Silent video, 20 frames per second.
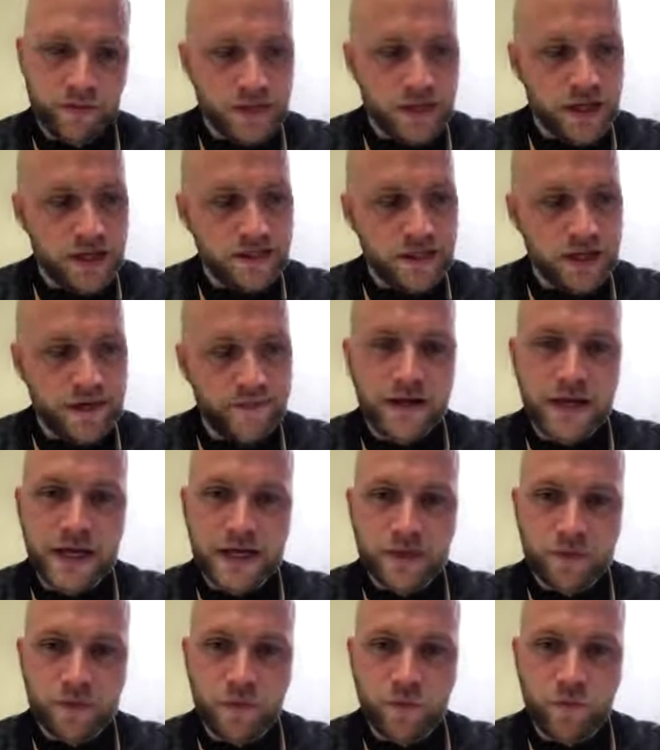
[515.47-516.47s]
And like the other
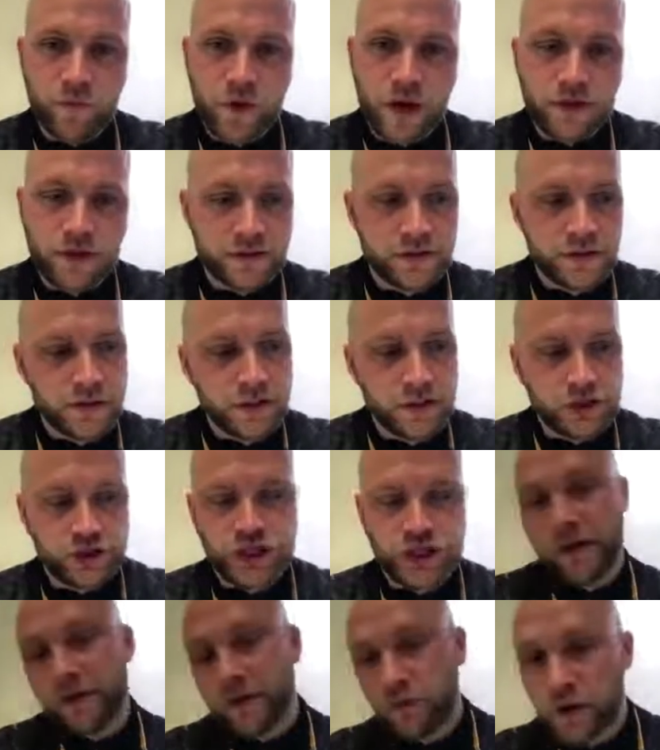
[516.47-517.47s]
lads, when
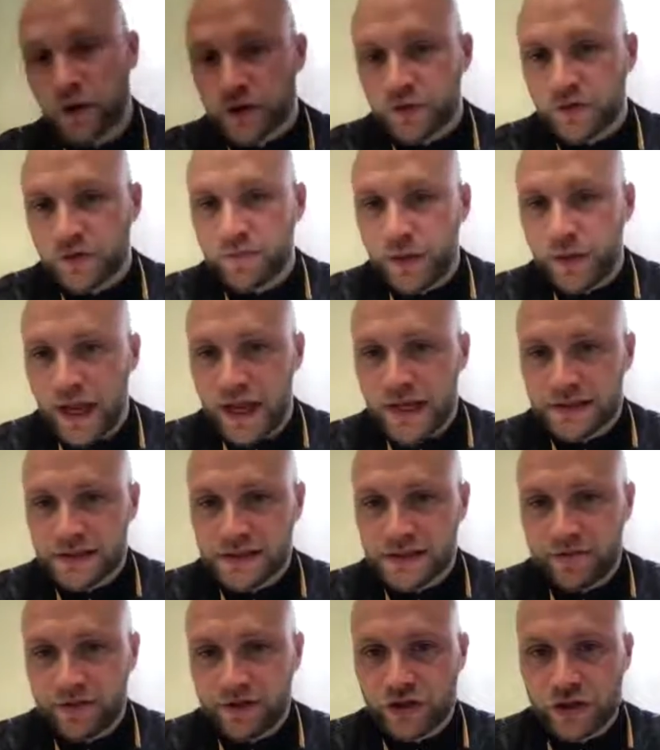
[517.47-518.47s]
Jared works with players
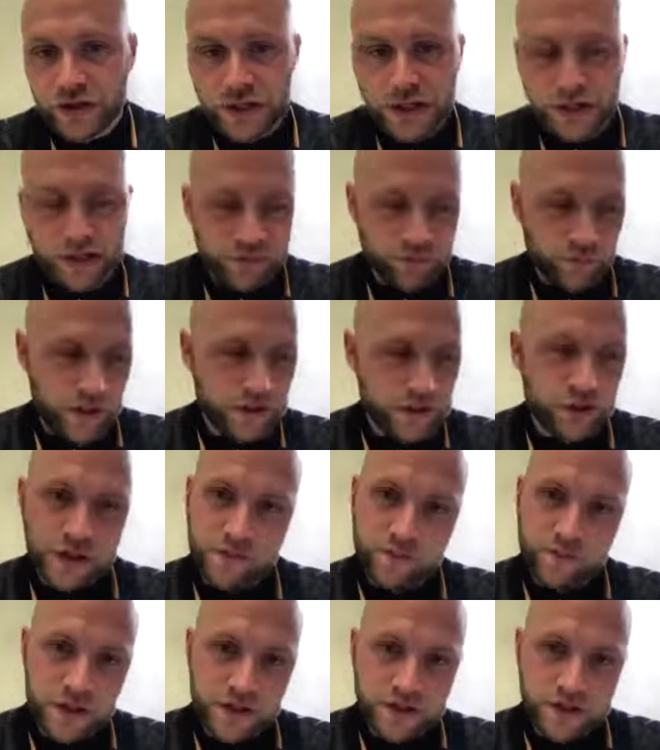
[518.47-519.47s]
individually and when
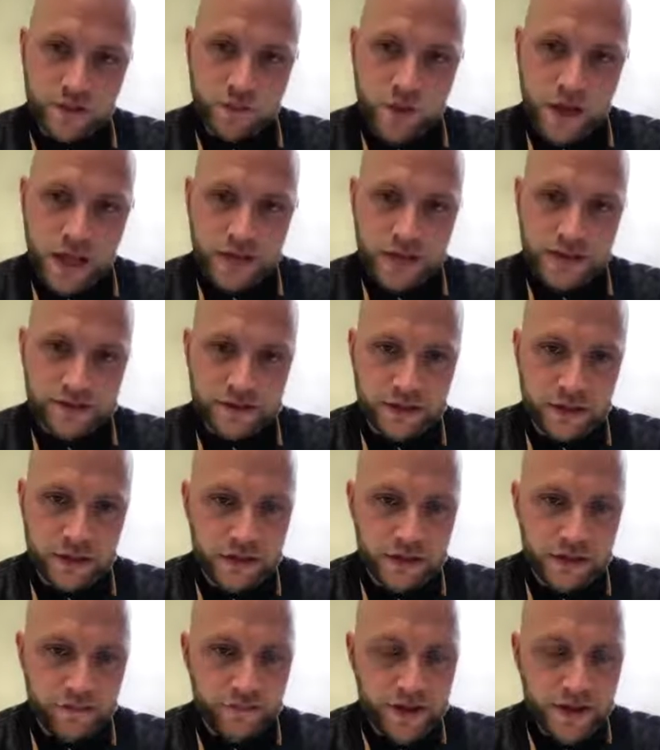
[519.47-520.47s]
Jim does as well, it
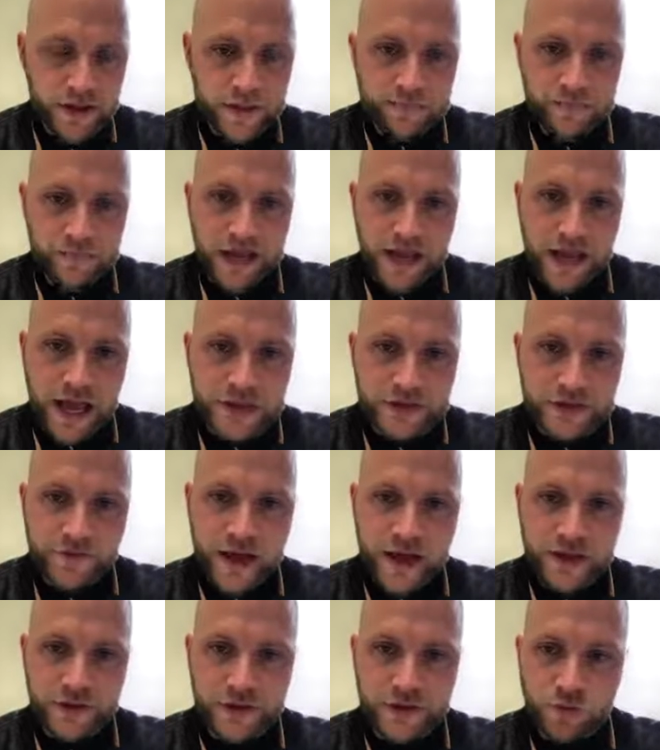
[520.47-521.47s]
adds
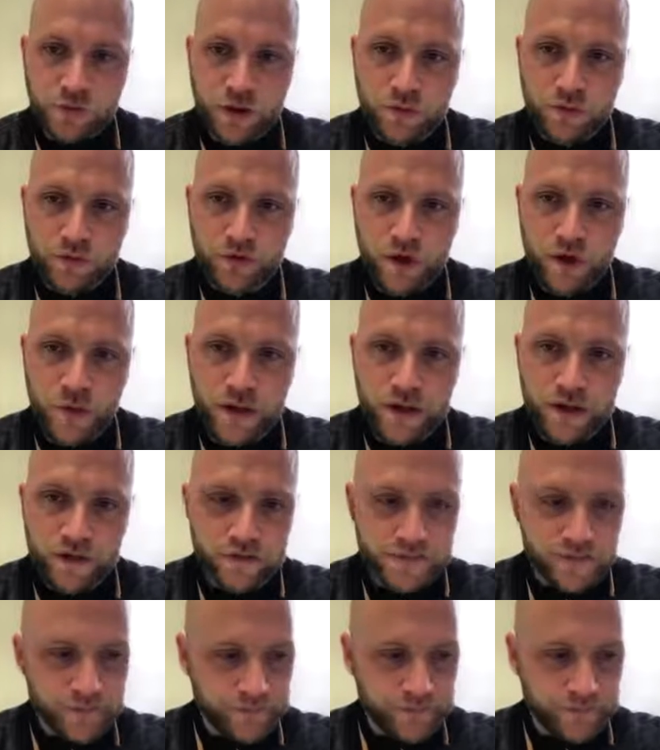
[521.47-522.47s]
value to what we're doing. And